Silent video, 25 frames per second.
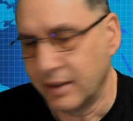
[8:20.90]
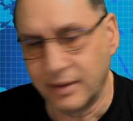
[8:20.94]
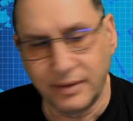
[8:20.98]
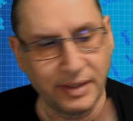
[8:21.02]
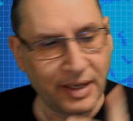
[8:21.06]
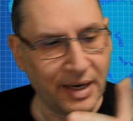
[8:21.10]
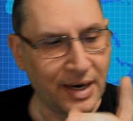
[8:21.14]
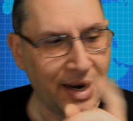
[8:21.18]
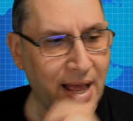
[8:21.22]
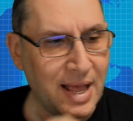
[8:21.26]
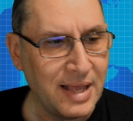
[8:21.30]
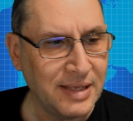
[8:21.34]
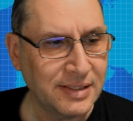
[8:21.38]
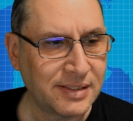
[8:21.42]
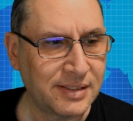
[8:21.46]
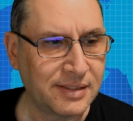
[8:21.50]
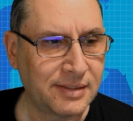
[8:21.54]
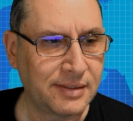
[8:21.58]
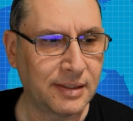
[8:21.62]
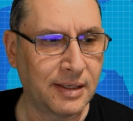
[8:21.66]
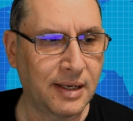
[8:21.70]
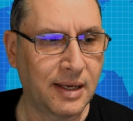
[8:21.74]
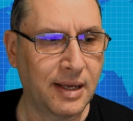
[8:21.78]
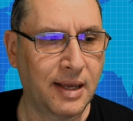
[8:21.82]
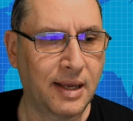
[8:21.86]
the
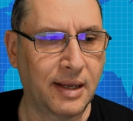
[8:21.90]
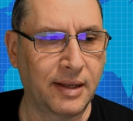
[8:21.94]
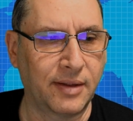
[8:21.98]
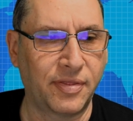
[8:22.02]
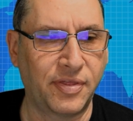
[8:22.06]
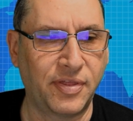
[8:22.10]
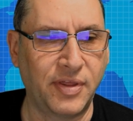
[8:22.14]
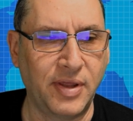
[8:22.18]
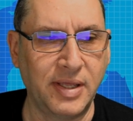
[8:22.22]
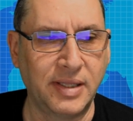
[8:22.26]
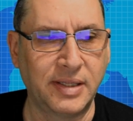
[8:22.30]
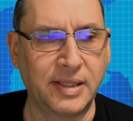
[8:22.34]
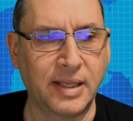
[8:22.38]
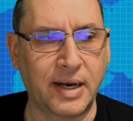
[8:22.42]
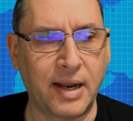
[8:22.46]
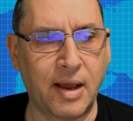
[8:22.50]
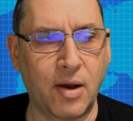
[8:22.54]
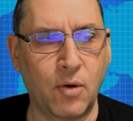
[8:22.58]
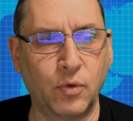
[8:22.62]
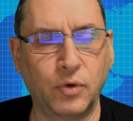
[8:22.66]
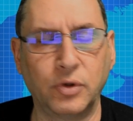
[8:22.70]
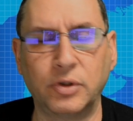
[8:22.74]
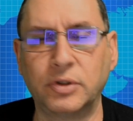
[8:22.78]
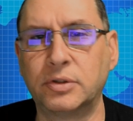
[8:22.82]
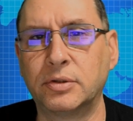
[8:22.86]
last uh, thing that
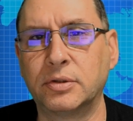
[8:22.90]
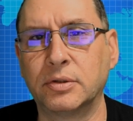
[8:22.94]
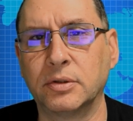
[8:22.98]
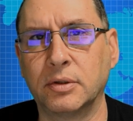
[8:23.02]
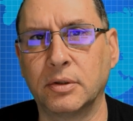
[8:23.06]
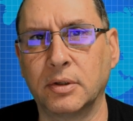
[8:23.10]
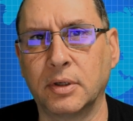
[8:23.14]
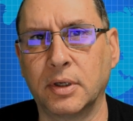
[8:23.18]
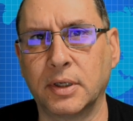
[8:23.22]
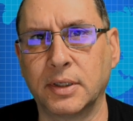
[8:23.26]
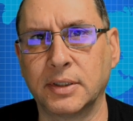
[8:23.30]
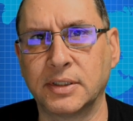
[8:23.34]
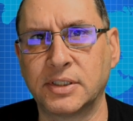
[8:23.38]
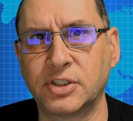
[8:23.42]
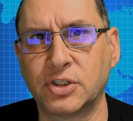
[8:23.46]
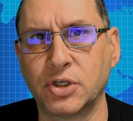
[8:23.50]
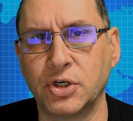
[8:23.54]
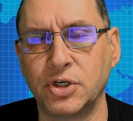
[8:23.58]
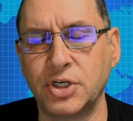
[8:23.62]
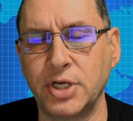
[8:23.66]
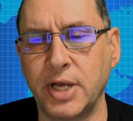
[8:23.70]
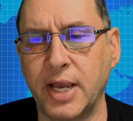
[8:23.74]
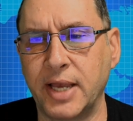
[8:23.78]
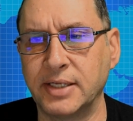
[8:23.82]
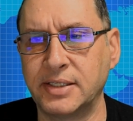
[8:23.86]
I would uh,
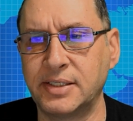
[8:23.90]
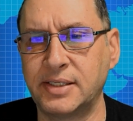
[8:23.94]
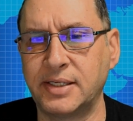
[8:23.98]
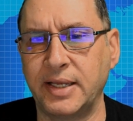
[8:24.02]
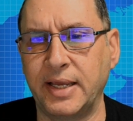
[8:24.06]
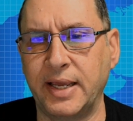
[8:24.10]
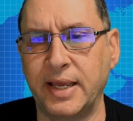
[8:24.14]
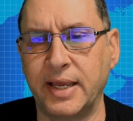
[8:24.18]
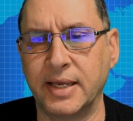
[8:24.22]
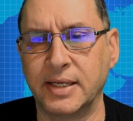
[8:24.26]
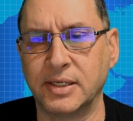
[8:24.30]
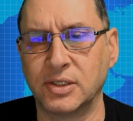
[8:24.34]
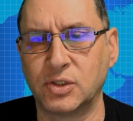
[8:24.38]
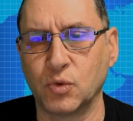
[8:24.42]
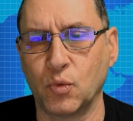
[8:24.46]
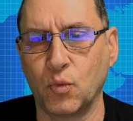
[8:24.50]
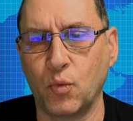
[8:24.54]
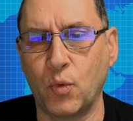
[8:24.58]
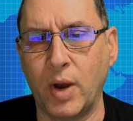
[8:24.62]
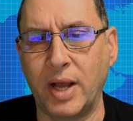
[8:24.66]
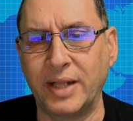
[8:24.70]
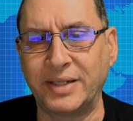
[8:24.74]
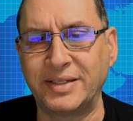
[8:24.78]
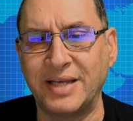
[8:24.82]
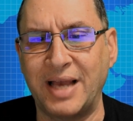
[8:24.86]
suggest is
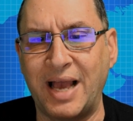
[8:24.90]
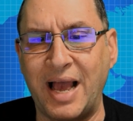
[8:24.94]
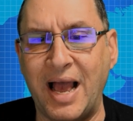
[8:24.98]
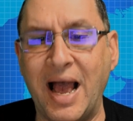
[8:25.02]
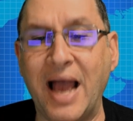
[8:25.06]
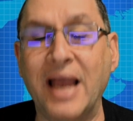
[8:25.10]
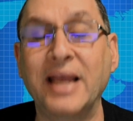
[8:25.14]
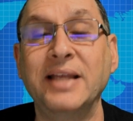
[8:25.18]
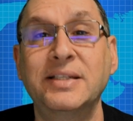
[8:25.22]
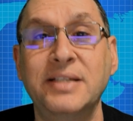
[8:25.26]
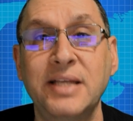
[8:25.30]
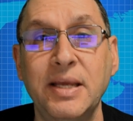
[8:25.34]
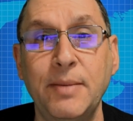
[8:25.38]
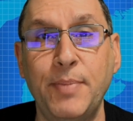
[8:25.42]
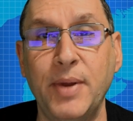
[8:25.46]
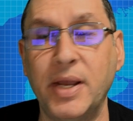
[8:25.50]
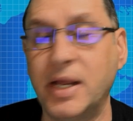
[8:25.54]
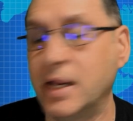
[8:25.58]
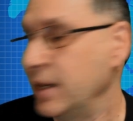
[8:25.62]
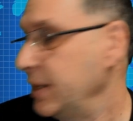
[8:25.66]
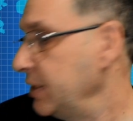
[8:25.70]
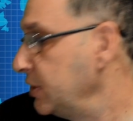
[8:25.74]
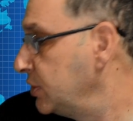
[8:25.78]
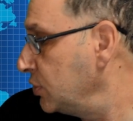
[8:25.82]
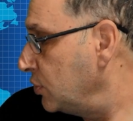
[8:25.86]
what I
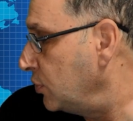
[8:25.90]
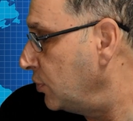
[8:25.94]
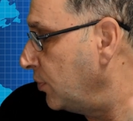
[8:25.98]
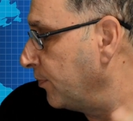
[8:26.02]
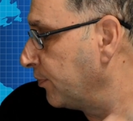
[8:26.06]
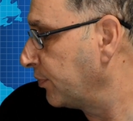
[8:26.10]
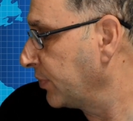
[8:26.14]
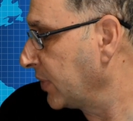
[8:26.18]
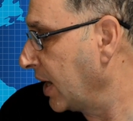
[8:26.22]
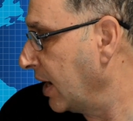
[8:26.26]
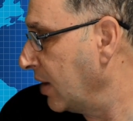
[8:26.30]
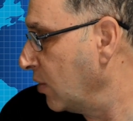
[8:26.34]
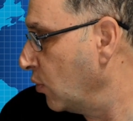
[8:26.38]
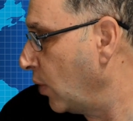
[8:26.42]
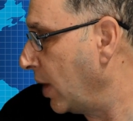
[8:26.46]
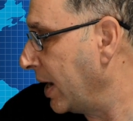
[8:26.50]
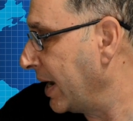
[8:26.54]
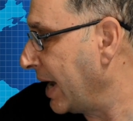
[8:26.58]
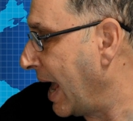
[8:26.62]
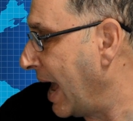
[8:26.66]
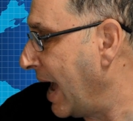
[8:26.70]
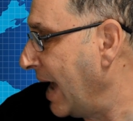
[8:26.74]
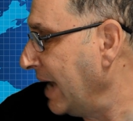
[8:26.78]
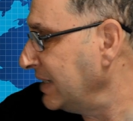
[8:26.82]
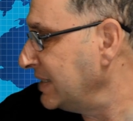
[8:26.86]
typically do. And
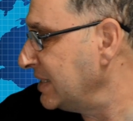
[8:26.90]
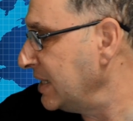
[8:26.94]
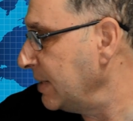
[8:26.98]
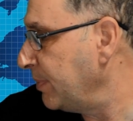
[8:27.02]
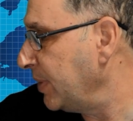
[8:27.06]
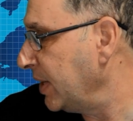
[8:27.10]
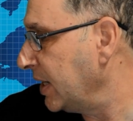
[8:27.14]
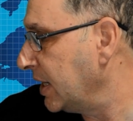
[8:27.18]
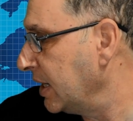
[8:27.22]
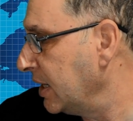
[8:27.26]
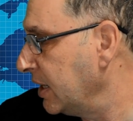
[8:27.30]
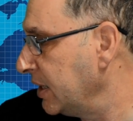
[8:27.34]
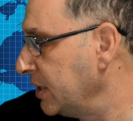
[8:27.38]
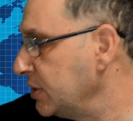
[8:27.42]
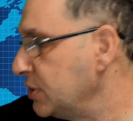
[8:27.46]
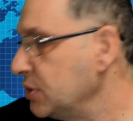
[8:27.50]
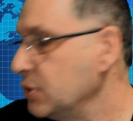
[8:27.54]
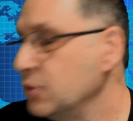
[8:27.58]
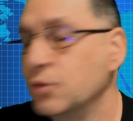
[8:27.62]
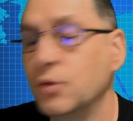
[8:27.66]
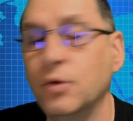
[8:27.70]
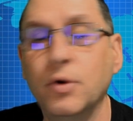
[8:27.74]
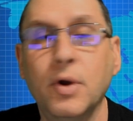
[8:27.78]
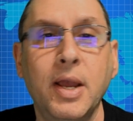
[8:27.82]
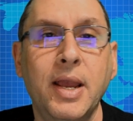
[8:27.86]
what I typically
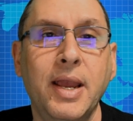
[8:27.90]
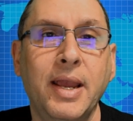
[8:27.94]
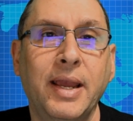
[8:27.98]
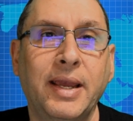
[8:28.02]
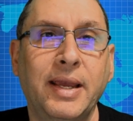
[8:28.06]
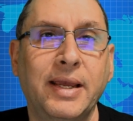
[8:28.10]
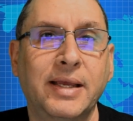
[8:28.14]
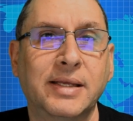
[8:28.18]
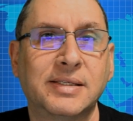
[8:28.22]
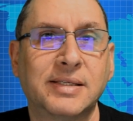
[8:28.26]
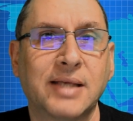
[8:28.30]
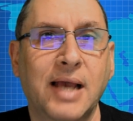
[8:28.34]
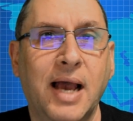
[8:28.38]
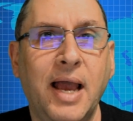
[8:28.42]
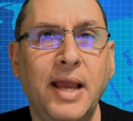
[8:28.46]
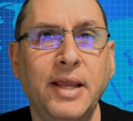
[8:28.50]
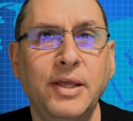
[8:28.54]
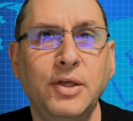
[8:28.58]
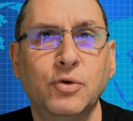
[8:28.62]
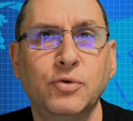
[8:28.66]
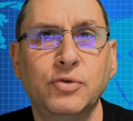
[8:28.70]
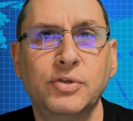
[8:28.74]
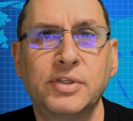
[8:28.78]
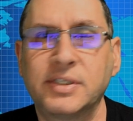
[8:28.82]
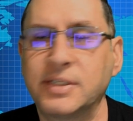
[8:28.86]
do is I
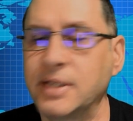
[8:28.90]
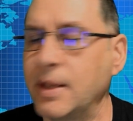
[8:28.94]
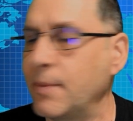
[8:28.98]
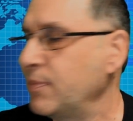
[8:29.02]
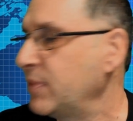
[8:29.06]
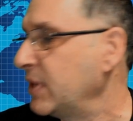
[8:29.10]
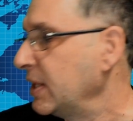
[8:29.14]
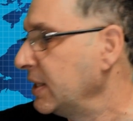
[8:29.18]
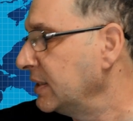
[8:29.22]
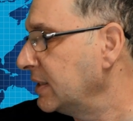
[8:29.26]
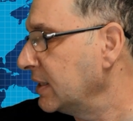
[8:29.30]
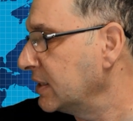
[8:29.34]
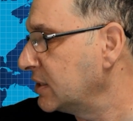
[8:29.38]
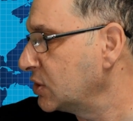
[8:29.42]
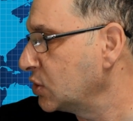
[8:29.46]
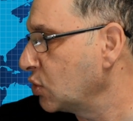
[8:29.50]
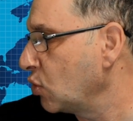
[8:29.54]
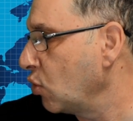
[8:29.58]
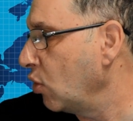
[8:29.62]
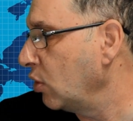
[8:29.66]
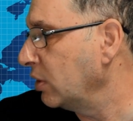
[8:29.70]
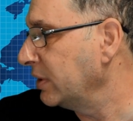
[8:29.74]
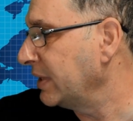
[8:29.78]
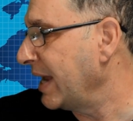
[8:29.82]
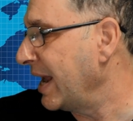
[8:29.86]
use something that's
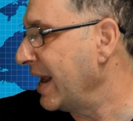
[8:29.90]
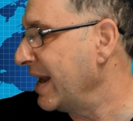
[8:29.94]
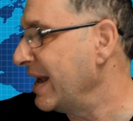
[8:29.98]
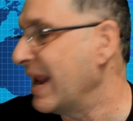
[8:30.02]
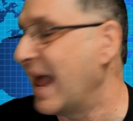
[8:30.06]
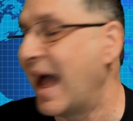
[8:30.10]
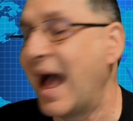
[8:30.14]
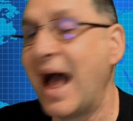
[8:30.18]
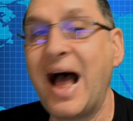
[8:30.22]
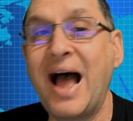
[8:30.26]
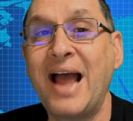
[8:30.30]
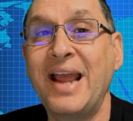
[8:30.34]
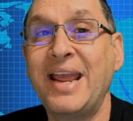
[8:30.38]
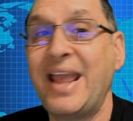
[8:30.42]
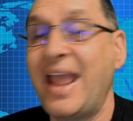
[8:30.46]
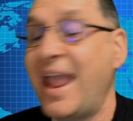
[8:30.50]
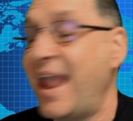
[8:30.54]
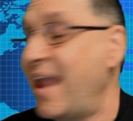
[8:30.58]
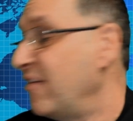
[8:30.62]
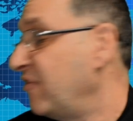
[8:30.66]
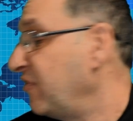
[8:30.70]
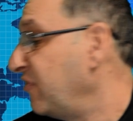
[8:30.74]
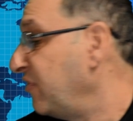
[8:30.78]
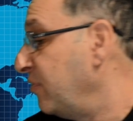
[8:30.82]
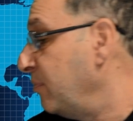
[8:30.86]
called an
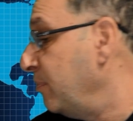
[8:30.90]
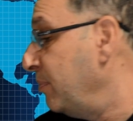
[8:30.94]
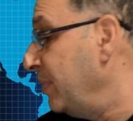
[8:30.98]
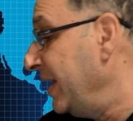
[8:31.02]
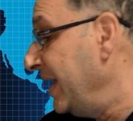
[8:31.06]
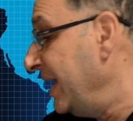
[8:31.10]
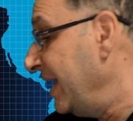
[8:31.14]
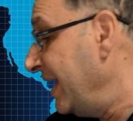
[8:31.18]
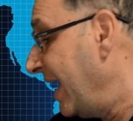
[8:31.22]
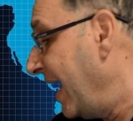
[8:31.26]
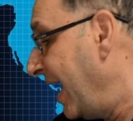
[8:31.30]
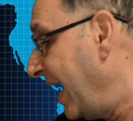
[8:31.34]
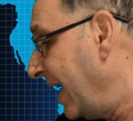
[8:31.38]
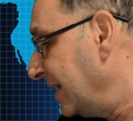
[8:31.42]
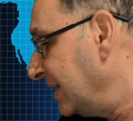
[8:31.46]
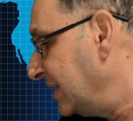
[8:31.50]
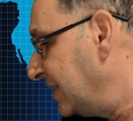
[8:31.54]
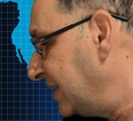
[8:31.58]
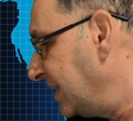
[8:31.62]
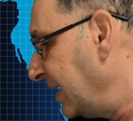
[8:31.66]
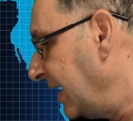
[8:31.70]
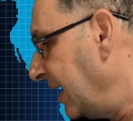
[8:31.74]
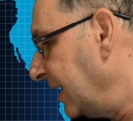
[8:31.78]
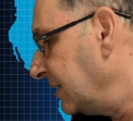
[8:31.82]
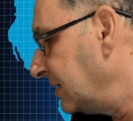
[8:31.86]
IFB
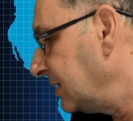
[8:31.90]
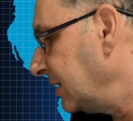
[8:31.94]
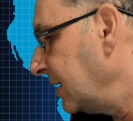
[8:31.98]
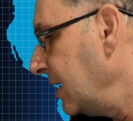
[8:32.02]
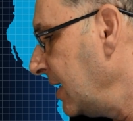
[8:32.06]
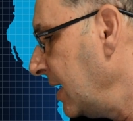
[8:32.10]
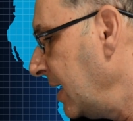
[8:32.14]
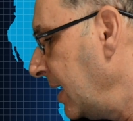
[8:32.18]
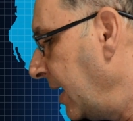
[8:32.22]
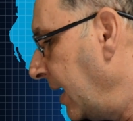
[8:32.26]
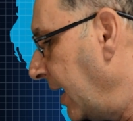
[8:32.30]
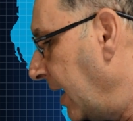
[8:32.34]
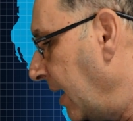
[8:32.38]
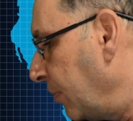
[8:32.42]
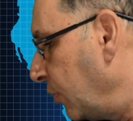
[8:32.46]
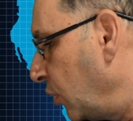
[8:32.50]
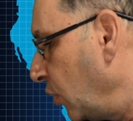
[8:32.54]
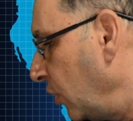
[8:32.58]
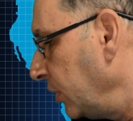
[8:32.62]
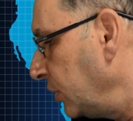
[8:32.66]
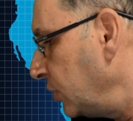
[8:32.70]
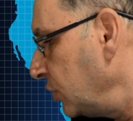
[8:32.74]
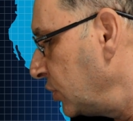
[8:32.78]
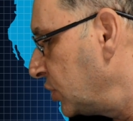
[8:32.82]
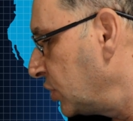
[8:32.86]
headset. And I'm
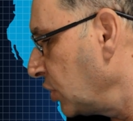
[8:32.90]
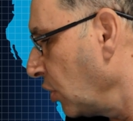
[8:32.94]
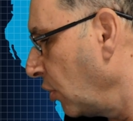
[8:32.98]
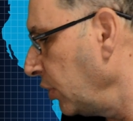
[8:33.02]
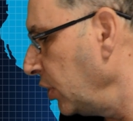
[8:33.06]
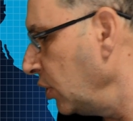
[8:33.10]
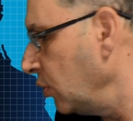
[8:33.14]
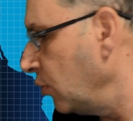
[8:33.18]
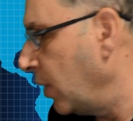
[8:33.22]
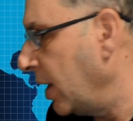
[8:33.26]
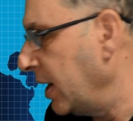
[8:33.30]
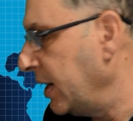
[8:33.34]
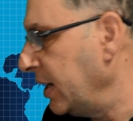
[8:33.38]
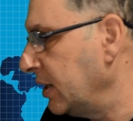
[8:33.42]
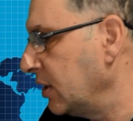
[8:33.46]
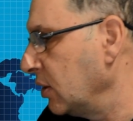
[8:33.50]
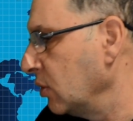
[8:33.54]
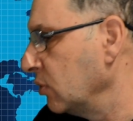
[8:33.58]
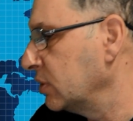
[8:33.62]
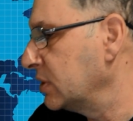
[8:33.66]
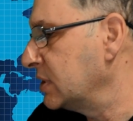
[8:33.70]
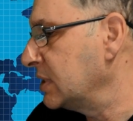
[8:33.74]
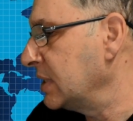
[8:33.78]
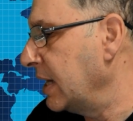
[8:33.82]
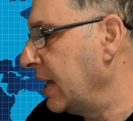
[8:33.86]
going to show you what it
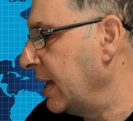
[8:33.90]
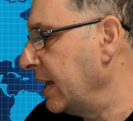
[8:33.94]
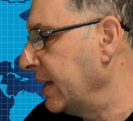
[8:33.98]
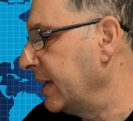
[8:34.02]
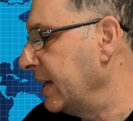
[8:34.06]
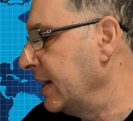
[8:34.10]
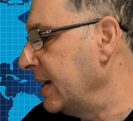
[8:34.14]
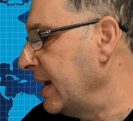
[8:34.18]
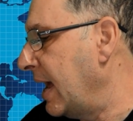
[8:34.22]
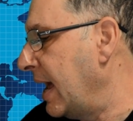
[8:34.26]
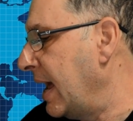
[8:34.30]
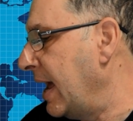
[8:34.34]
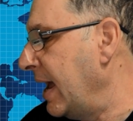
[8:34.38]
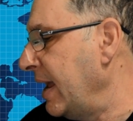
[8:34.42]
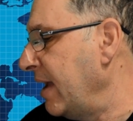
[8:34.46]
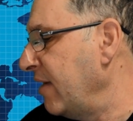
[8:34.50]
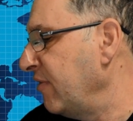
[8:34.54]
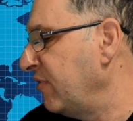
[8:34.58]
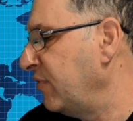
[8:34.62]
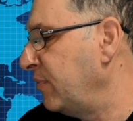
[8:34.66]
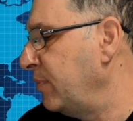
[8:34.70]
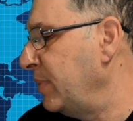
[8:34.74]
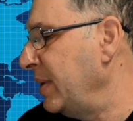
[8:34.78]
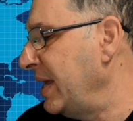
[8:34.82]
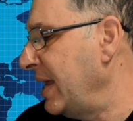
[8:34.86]
looks like. An
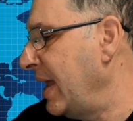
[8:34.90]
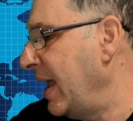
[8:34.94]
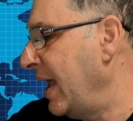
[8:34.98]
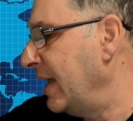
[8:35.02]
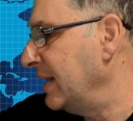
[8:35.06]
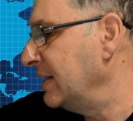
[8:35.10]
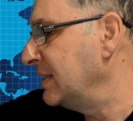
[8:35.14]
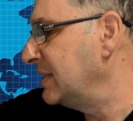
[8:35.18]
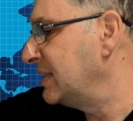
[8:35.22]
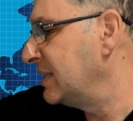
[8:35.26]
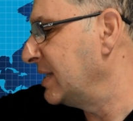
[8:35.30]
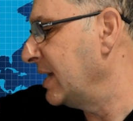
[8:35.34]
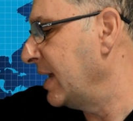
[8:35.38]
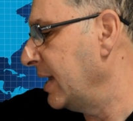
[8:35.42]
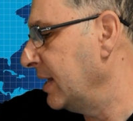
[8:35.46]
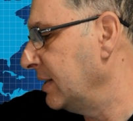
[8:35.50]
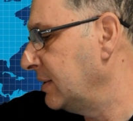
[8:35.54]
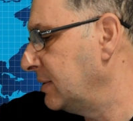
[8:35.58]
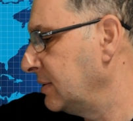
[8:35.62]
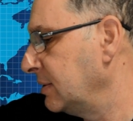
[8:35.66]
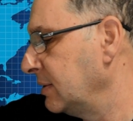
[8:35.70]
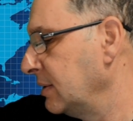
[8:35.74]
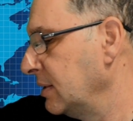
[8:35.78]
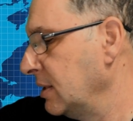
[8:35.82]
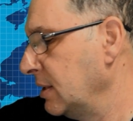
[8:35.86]
IFB
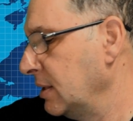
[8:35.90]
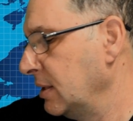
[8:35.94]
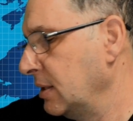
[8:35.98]
headset